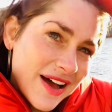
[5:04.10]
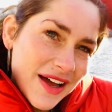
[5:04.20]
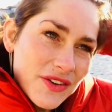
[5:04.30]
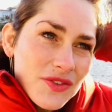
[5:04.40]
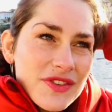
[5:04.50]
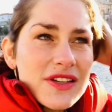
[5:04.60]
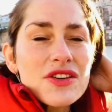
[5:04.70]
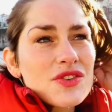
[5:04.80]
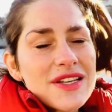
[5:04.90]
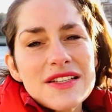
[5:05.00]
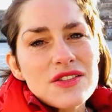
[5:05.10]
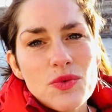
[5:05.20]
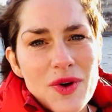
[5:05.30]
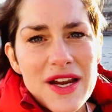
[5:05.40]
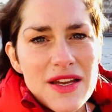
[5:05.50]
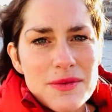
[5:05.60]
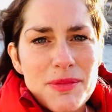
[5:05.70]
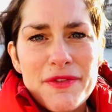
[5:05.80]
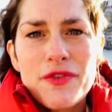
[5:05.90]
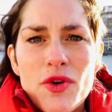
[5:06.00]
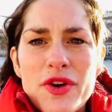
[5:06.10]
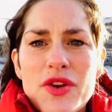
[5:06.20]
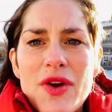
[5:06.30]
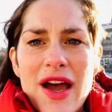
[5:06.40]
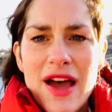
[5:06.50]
I don't think you need to wait before you